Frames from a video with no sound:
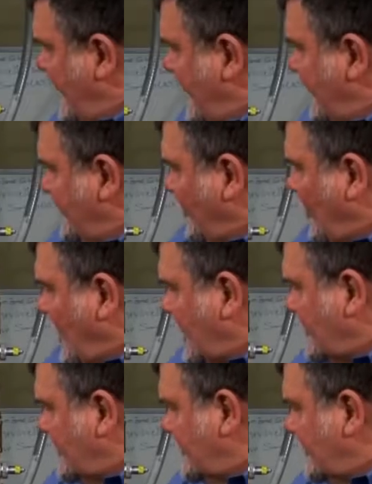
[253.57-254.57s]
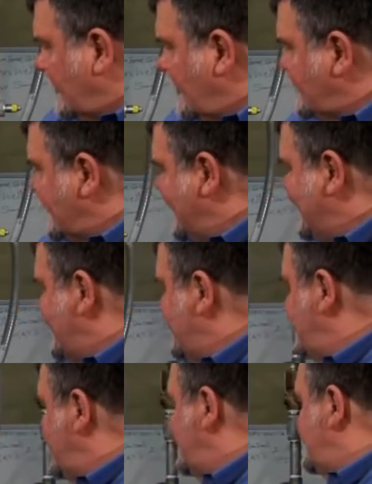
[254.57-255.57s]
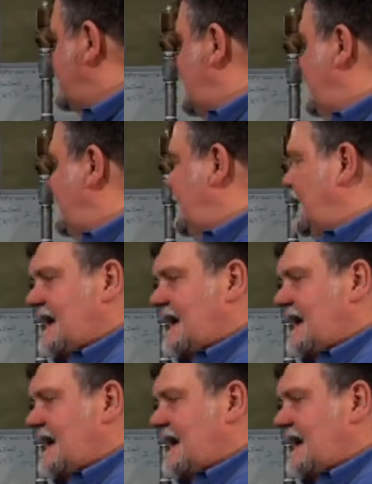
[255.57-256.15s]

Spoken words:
And the water goes in the intermediate chamber.